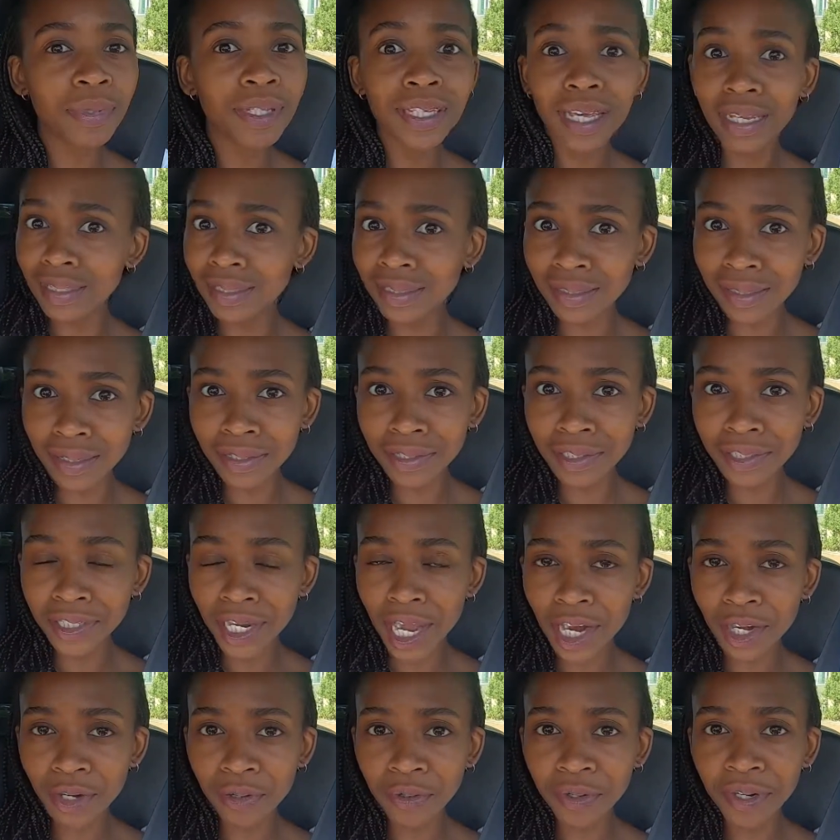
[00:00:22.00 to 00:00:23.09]
Yes, it is
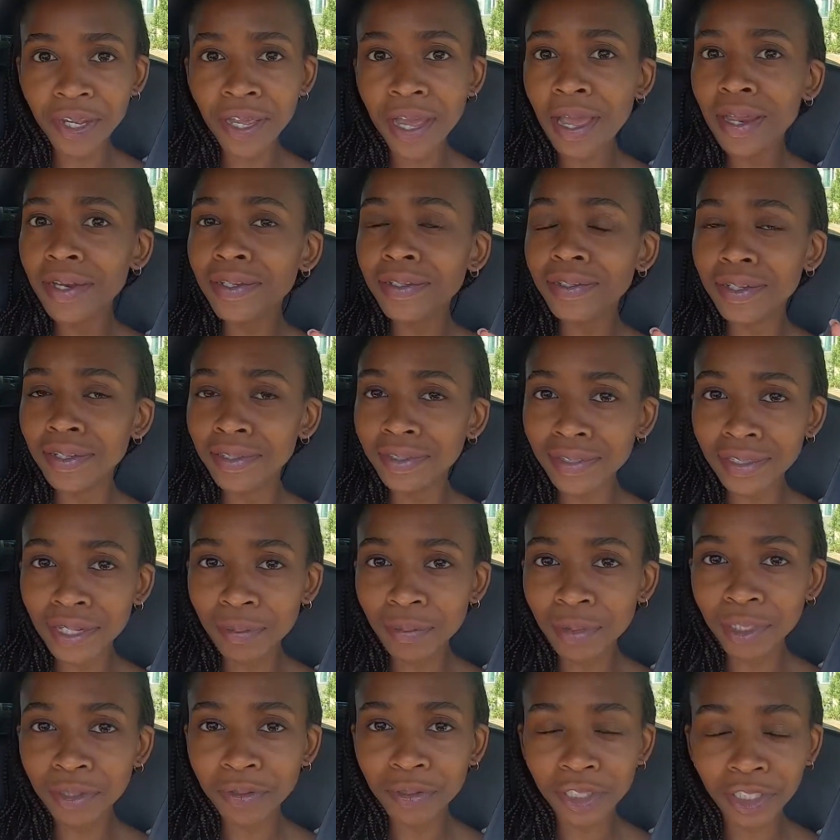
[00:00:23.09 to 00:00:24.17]
January and yes,
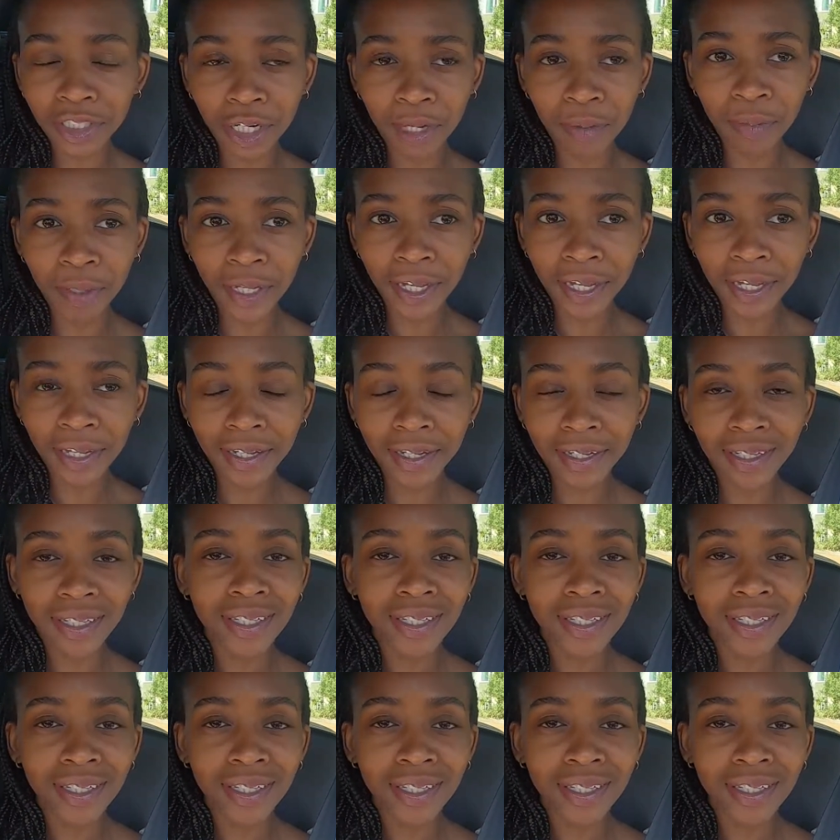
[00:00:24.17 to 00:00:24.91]
I'm doing shopping.